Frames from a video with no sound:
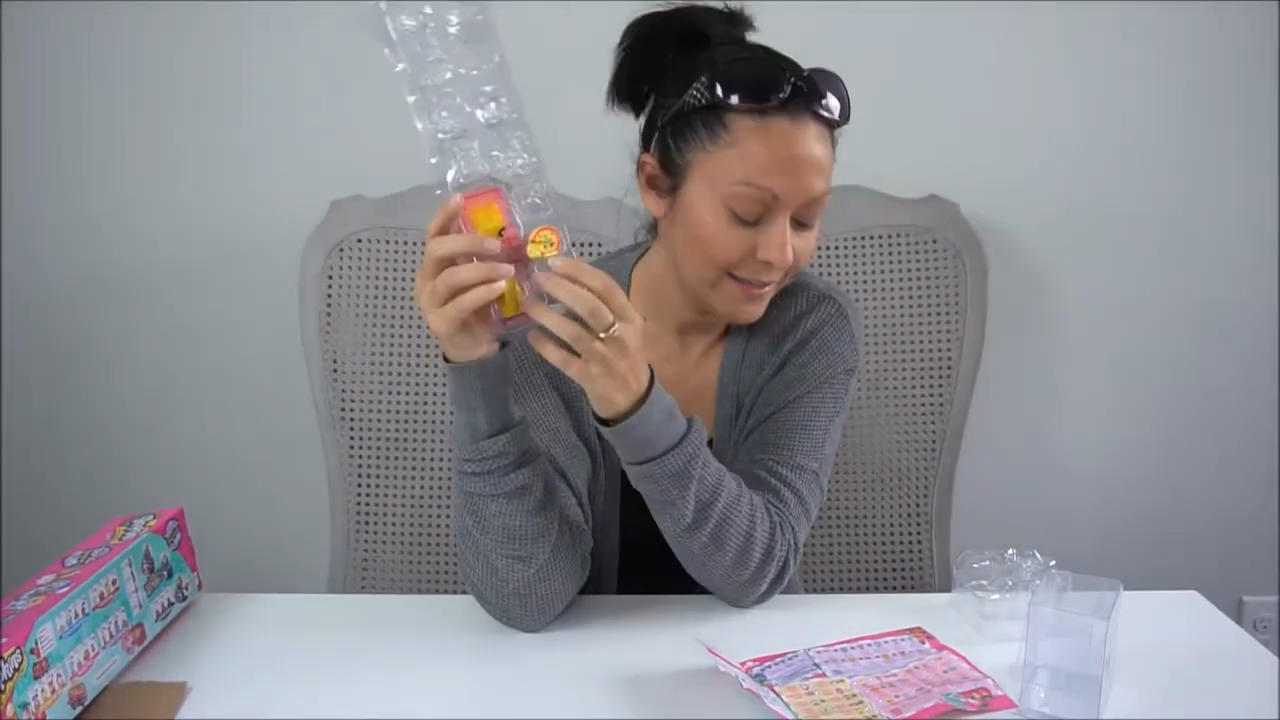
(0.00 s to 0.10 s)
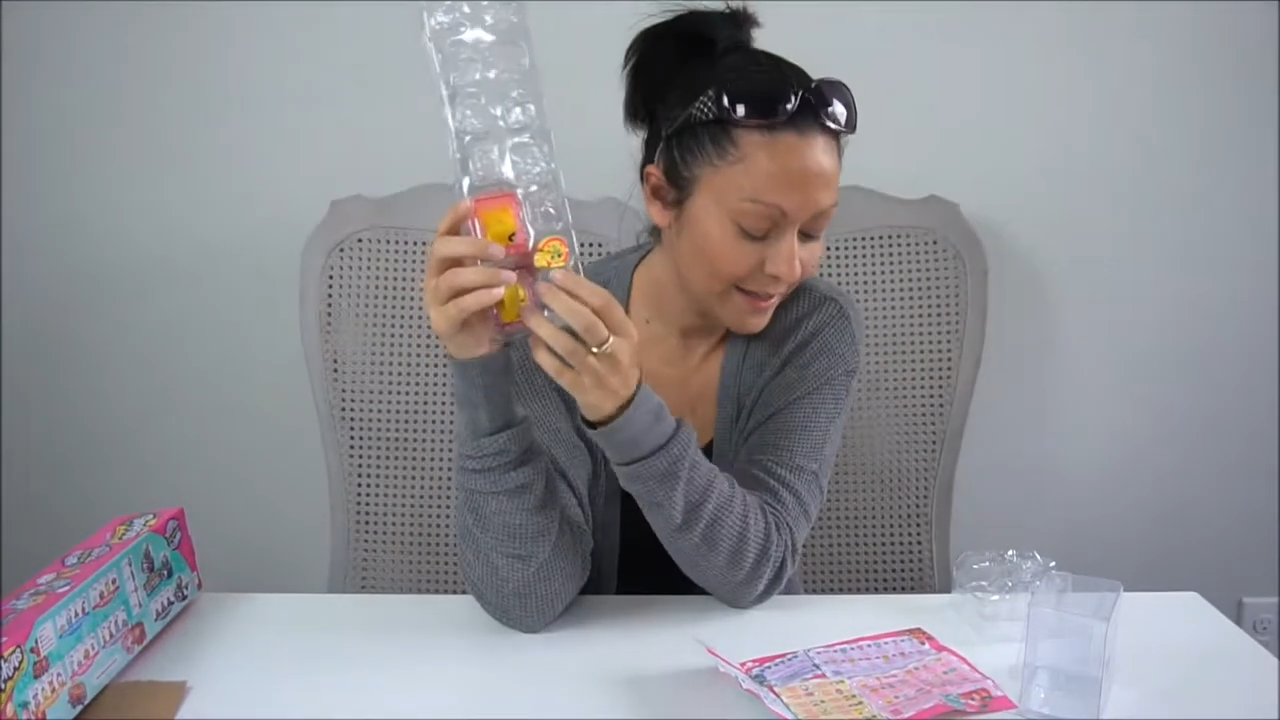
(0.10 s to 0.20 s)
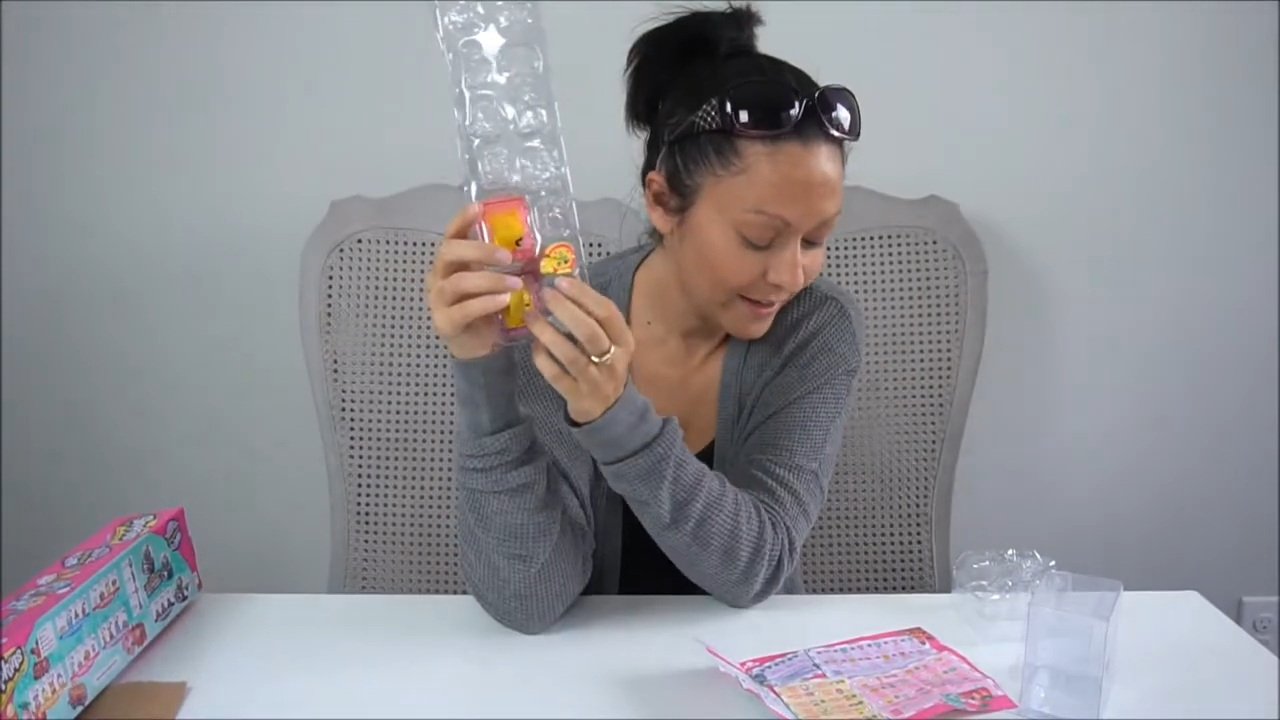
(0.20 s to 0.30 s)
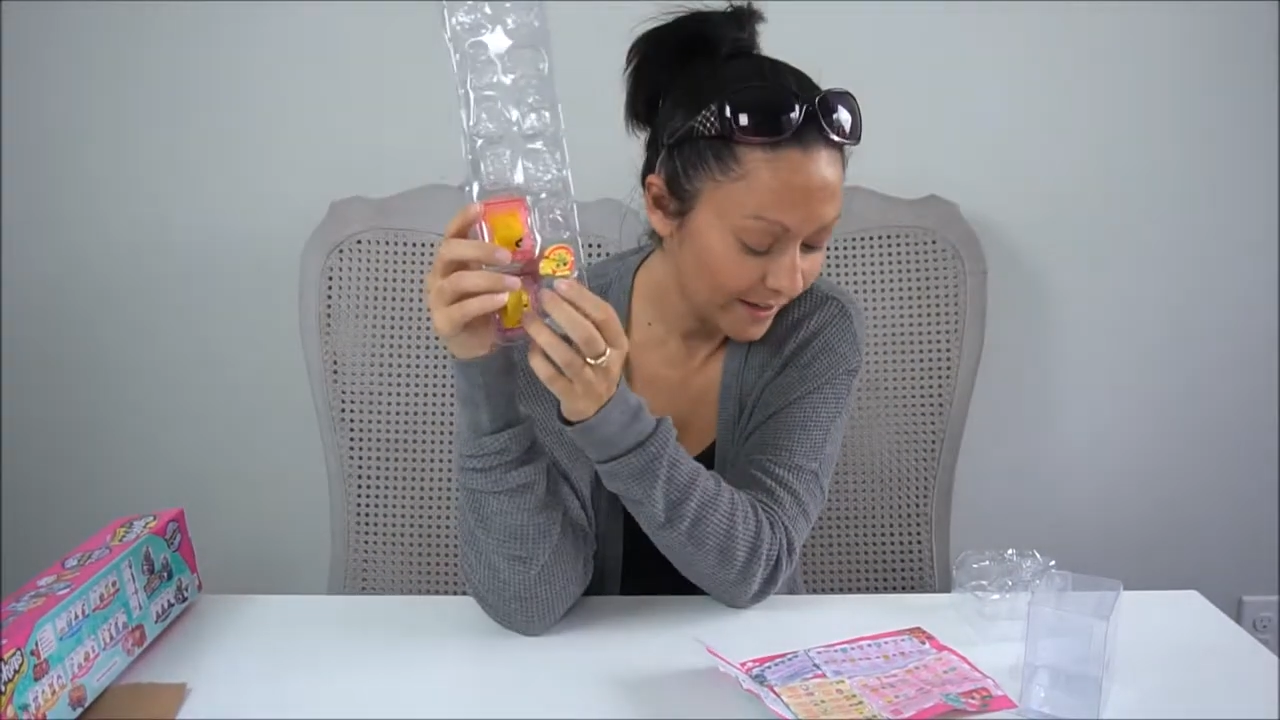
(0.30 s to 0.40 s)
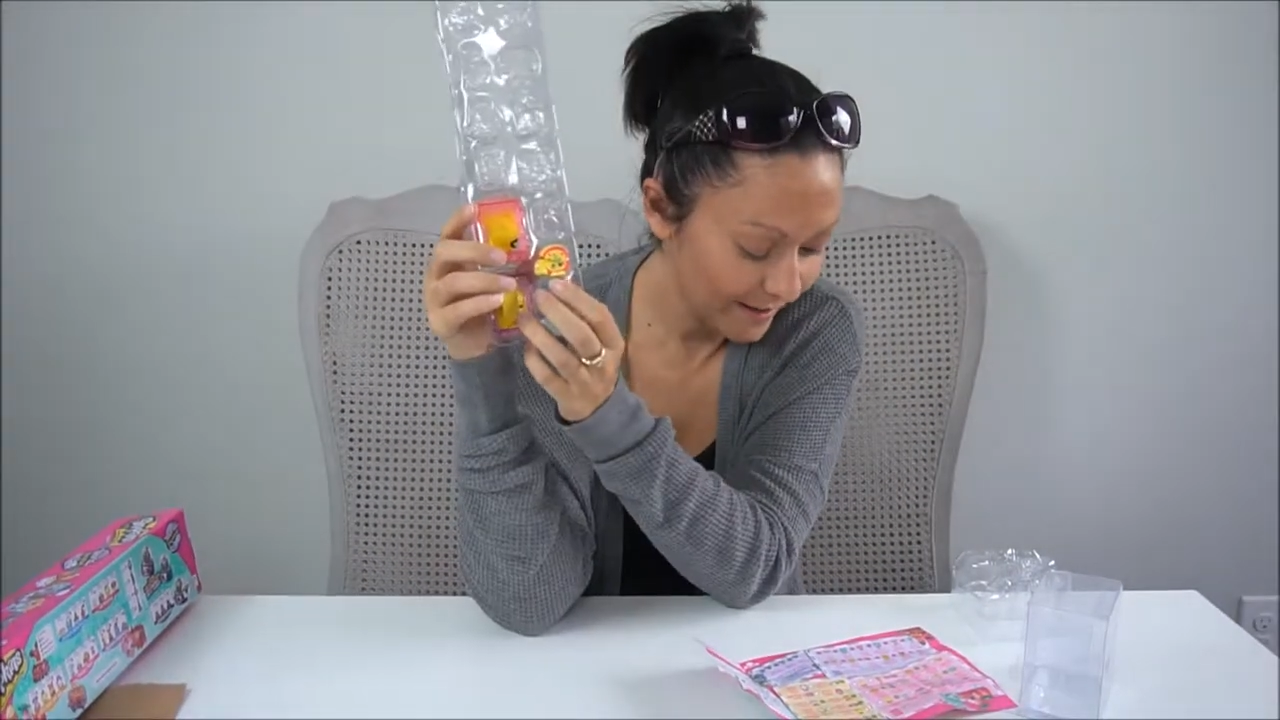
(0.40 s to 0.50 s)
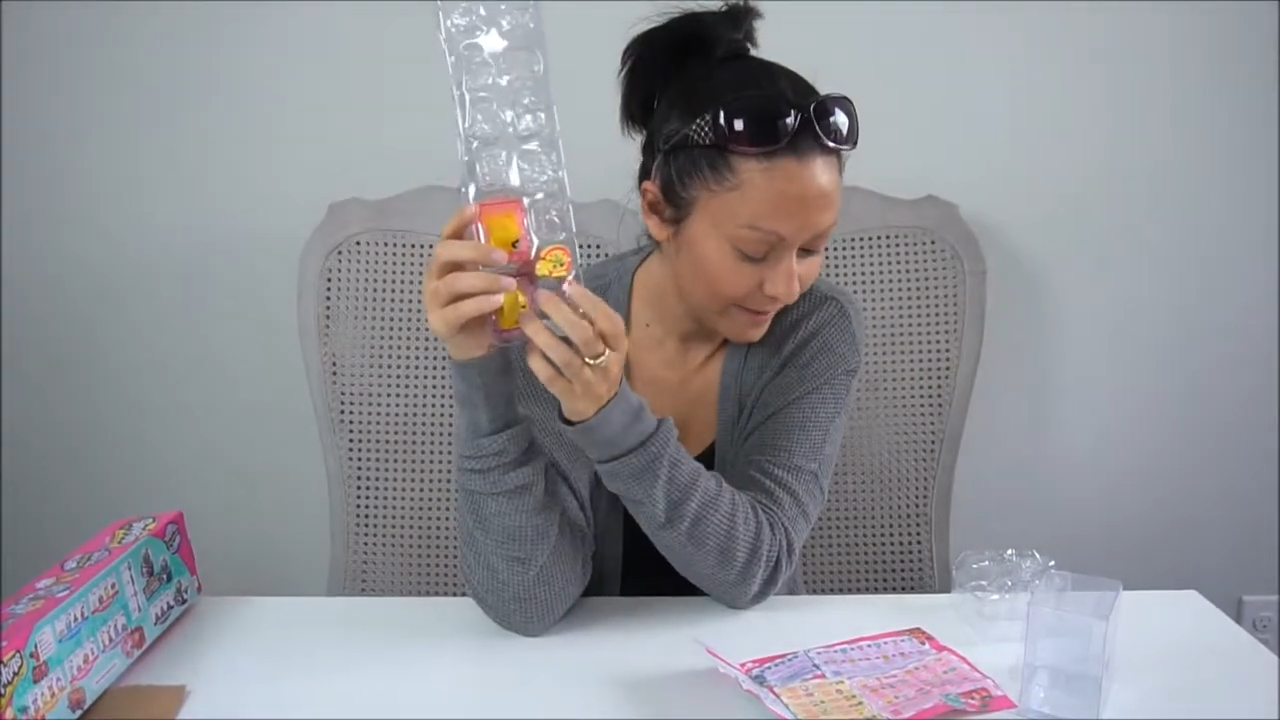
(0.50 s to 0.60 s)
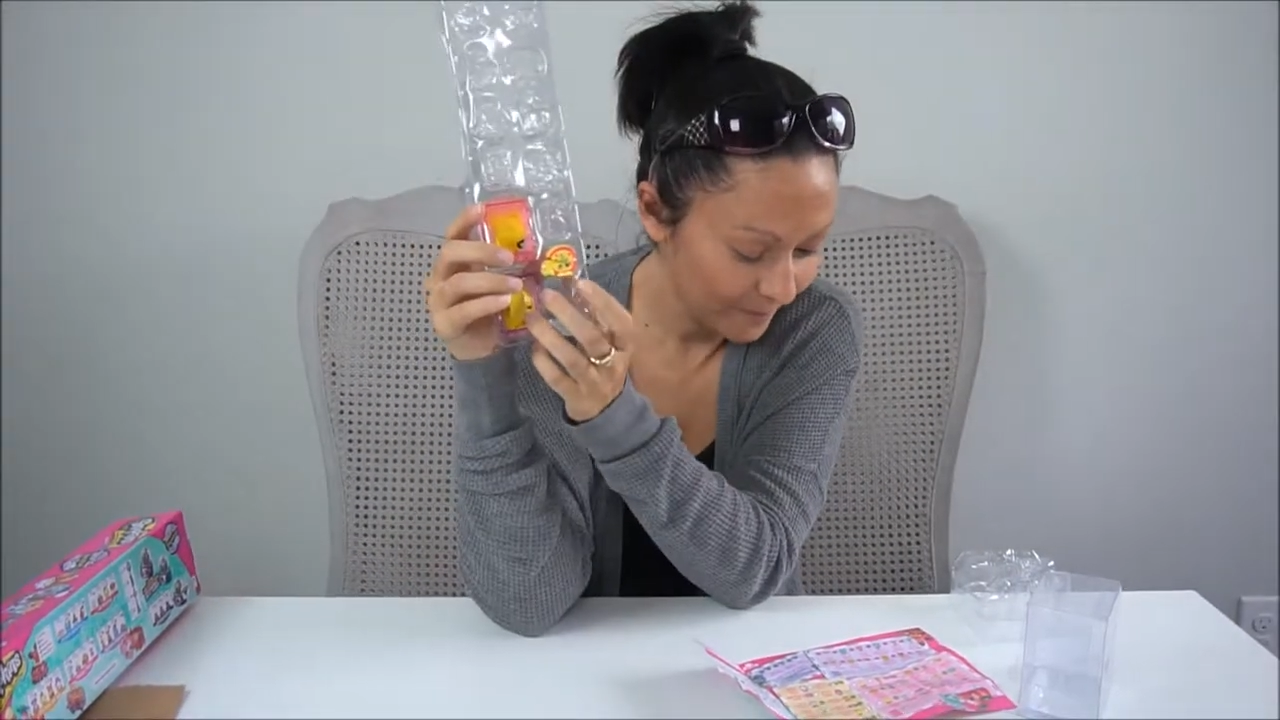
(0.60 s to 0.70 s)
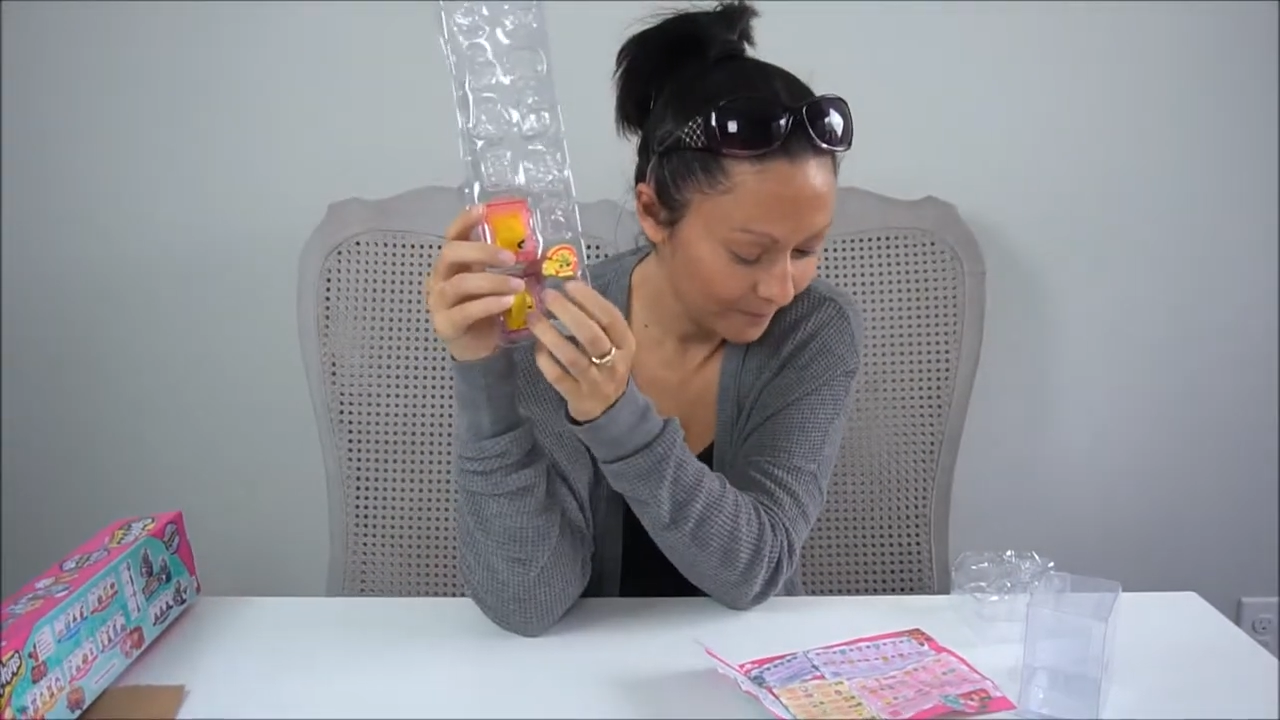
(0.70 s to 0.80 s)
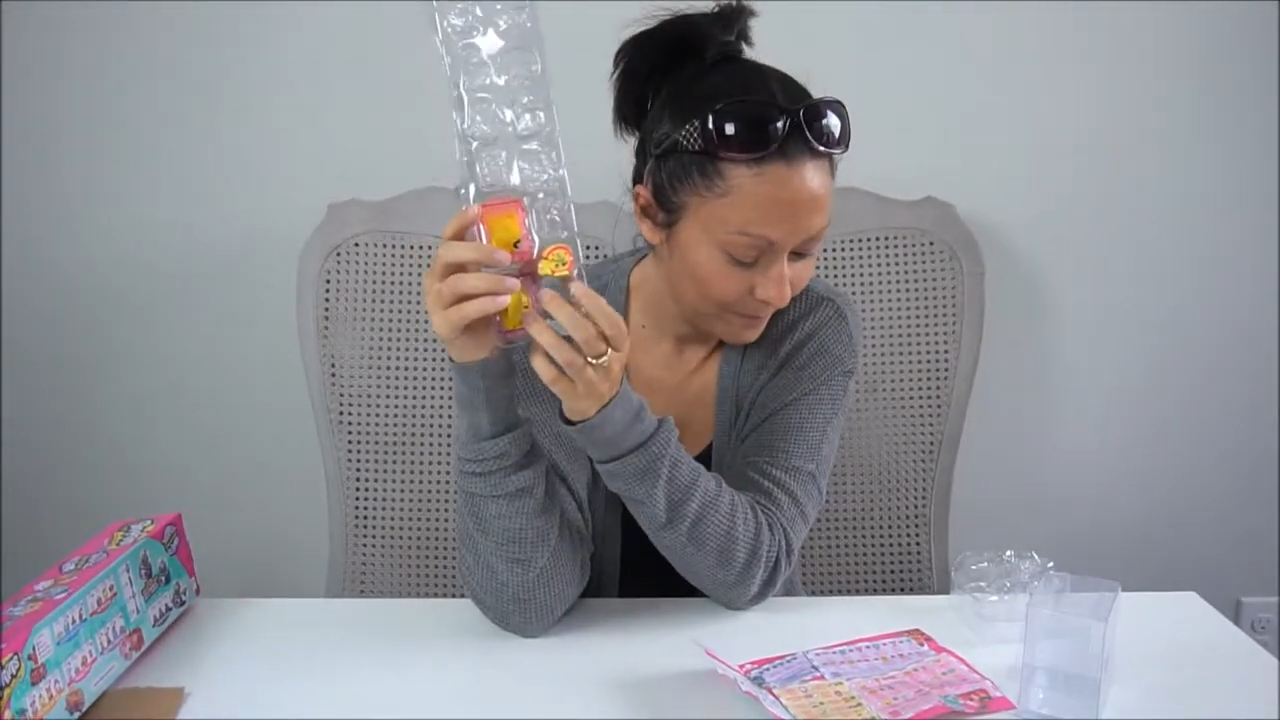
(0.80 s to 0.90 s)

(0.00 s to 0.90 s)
here